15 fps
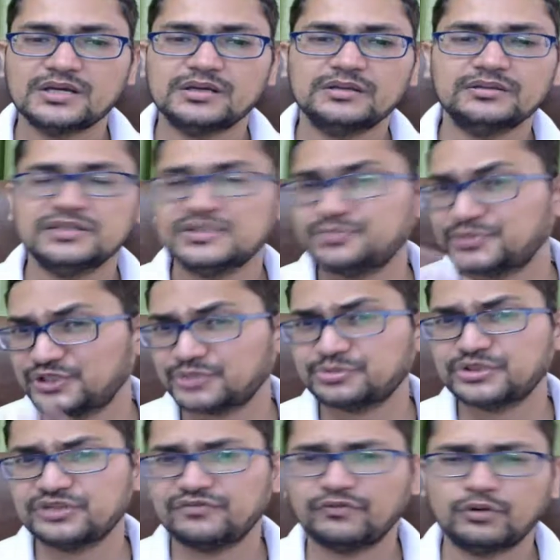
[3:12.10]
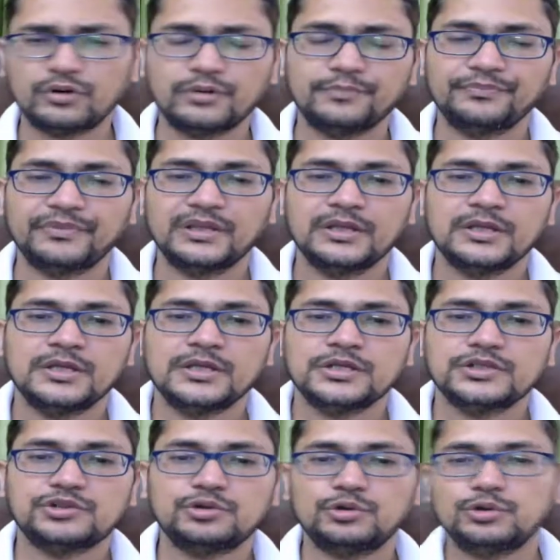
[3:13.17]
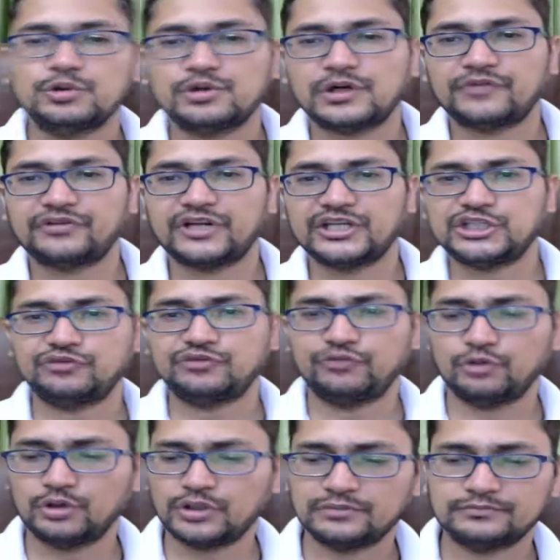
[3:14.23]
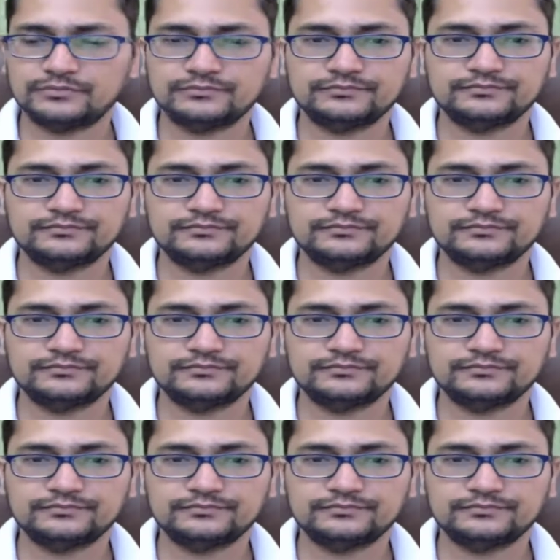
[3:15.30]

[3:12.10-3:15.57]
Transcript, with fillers: this bishop c4 so after h4